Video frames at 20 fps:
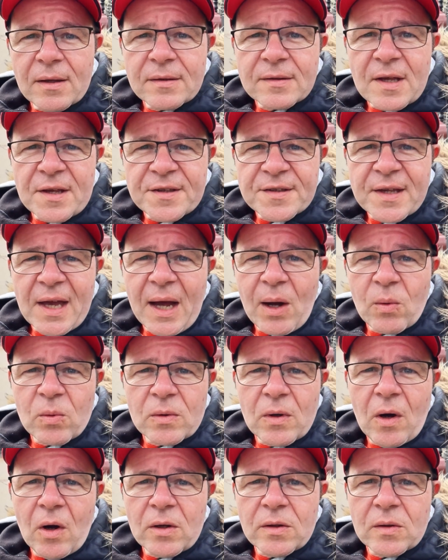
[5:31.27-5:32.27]
discount
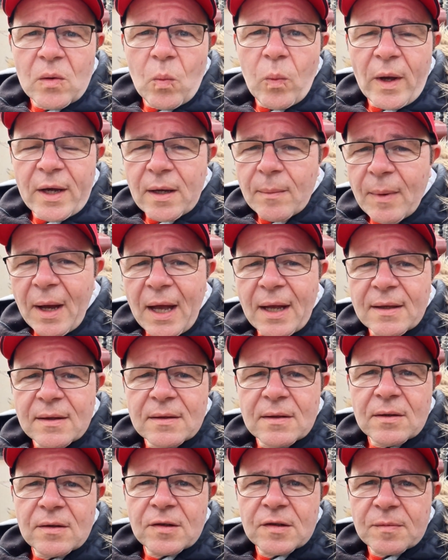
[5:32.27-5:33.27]
on Wicker Man
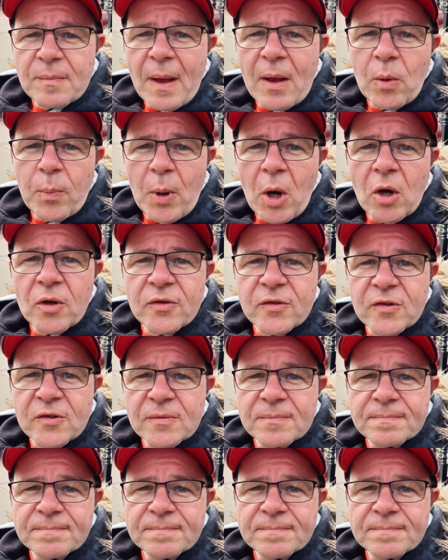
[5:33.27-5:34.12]
smell pods.